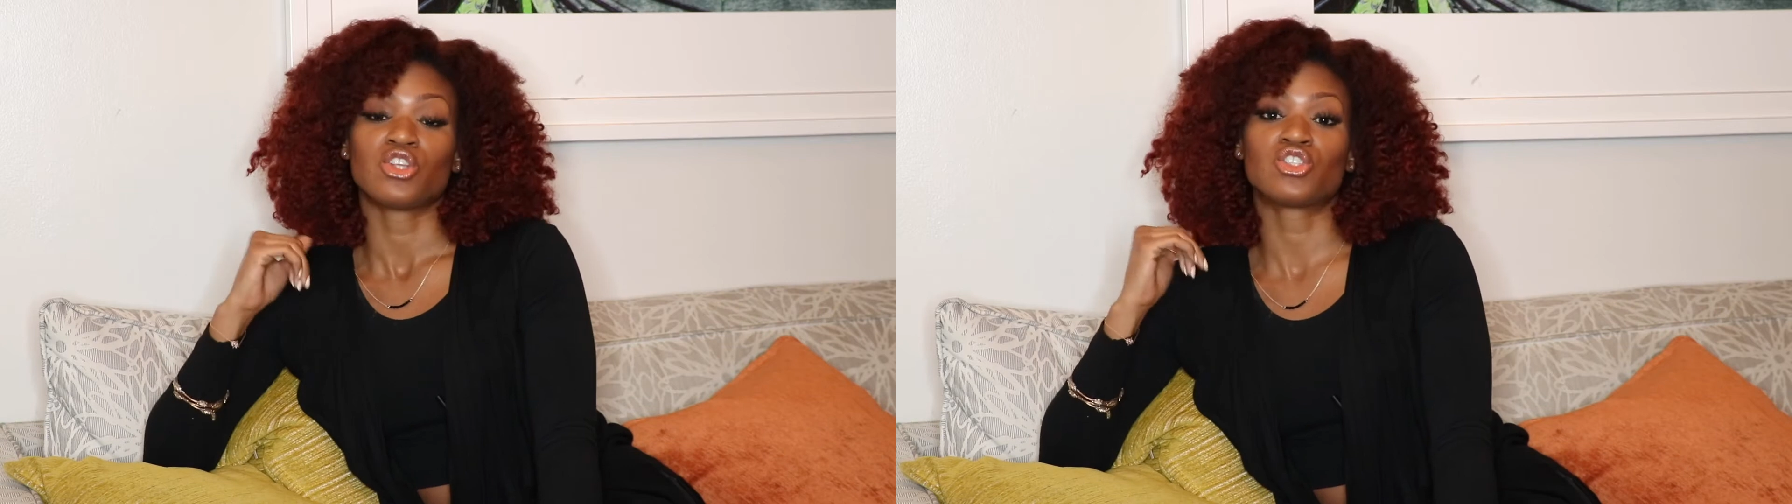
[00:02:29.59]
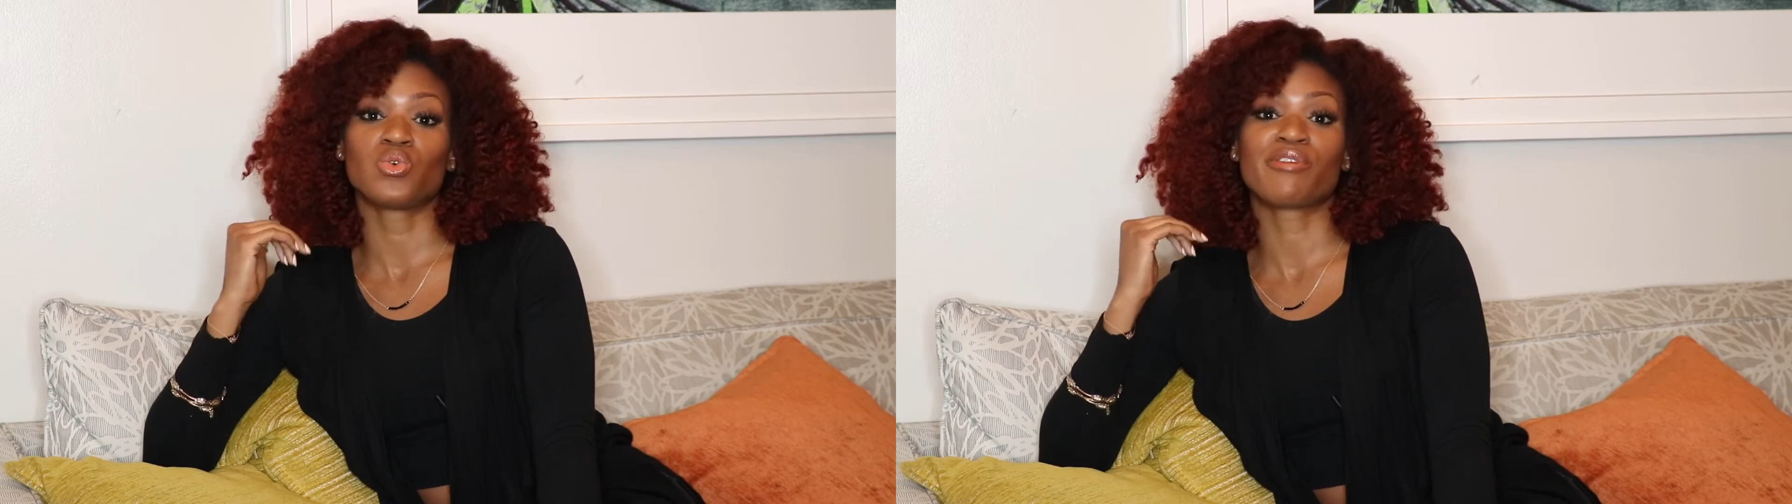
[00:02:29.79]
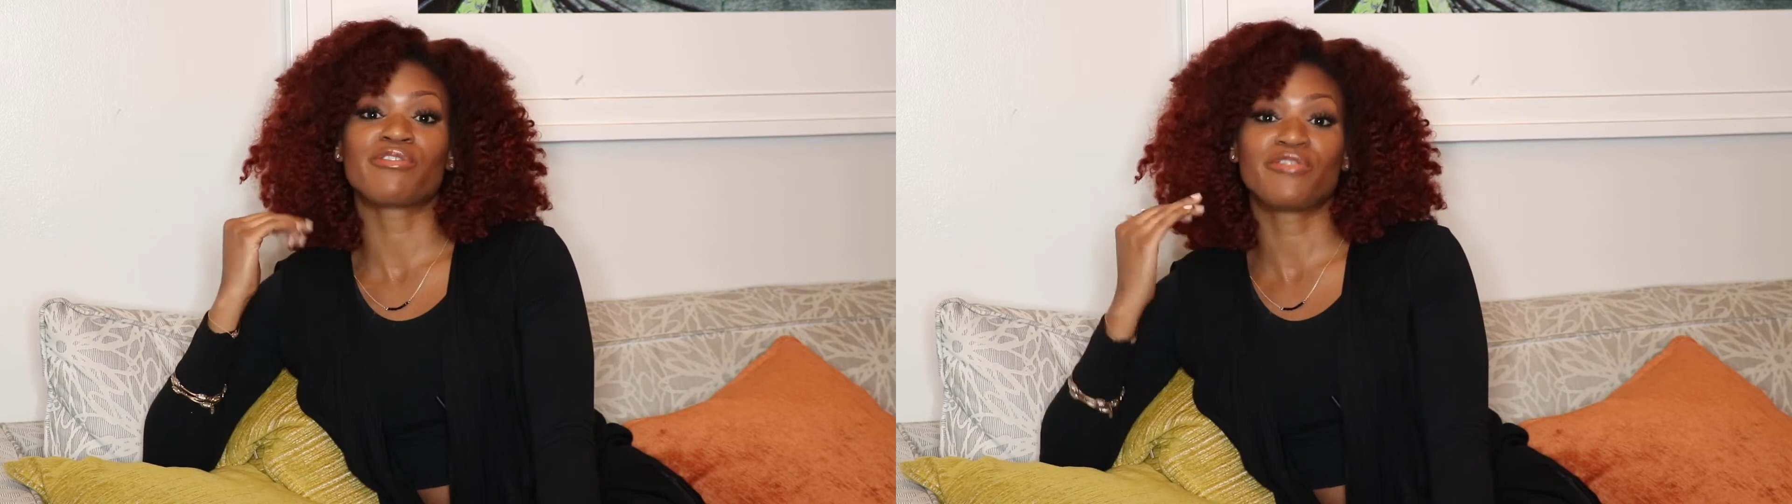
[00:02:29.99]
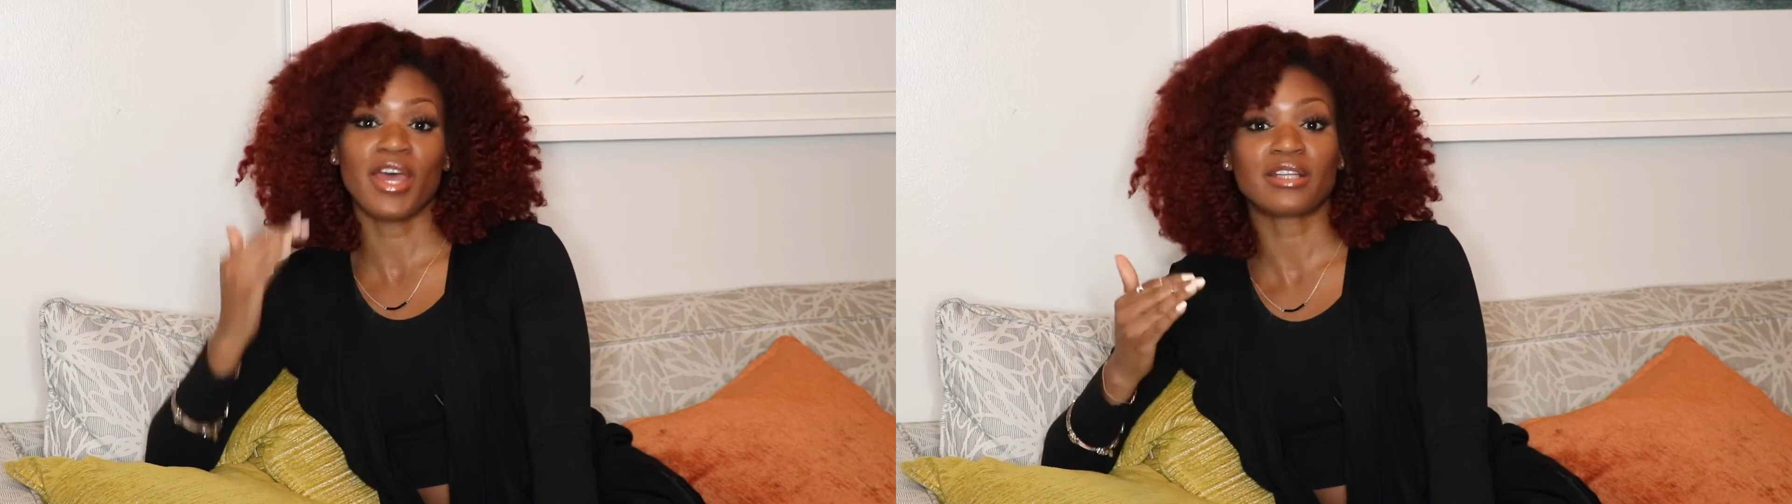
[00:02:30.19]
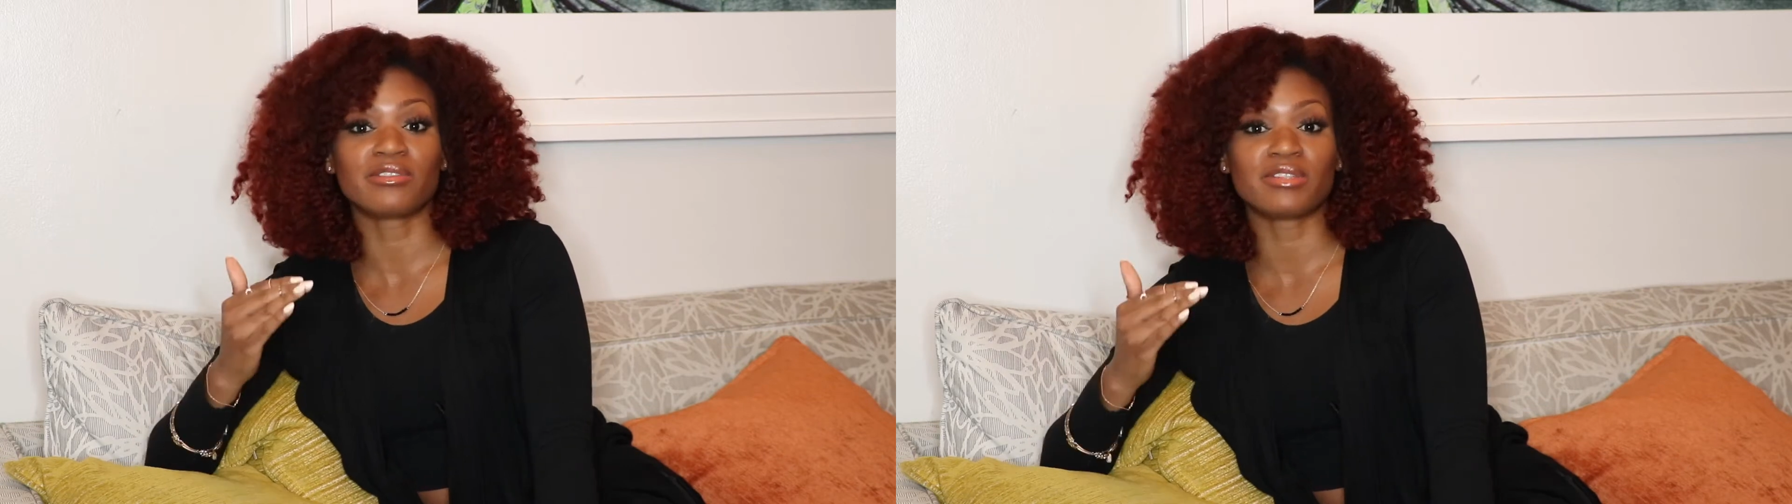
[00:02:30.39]
to
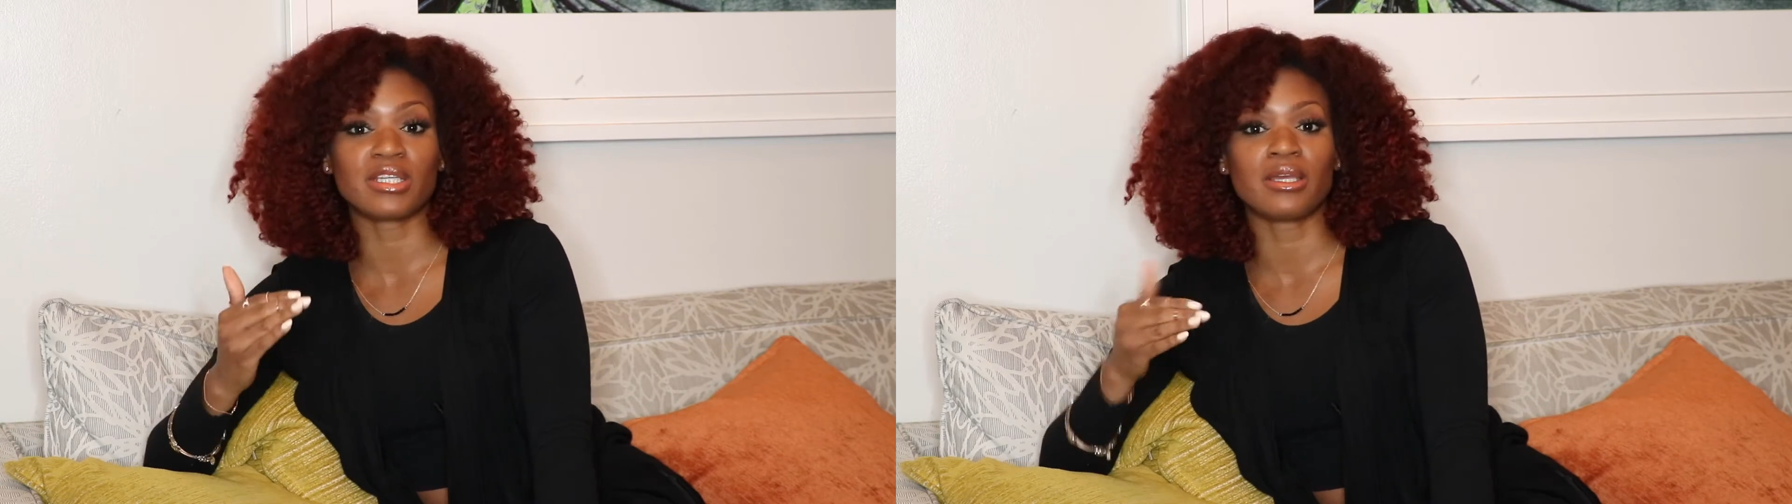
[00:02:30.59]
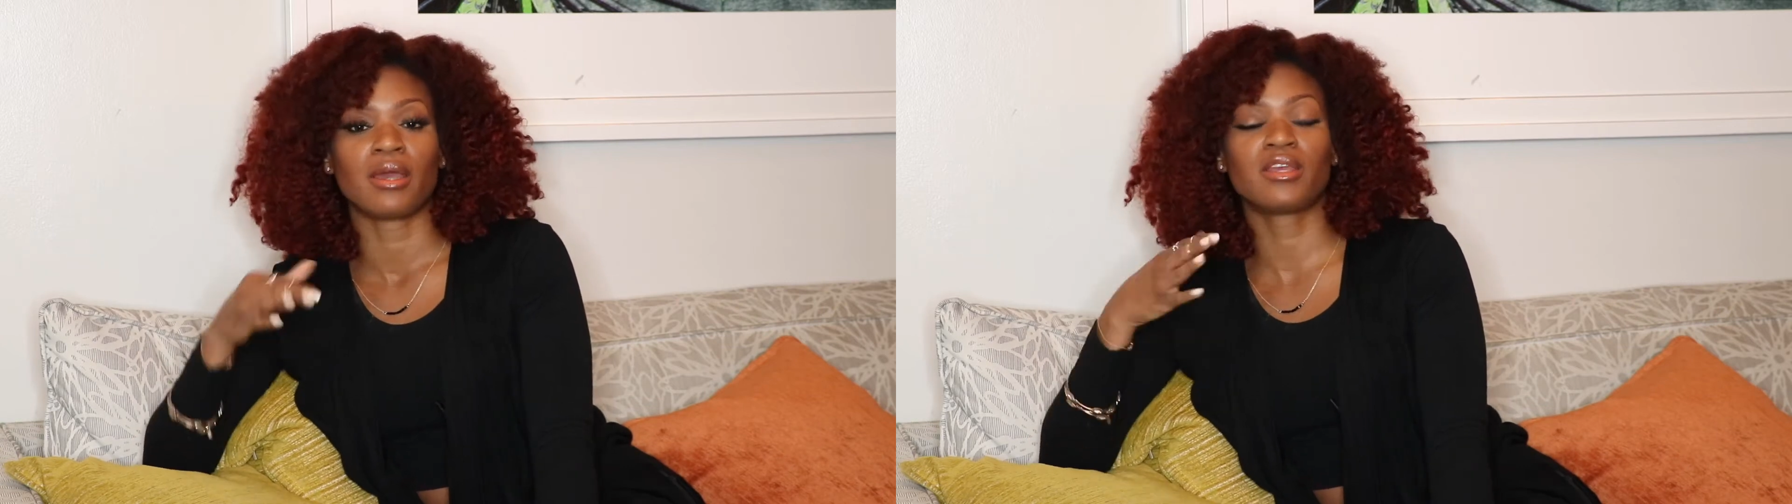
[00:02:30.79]
effectively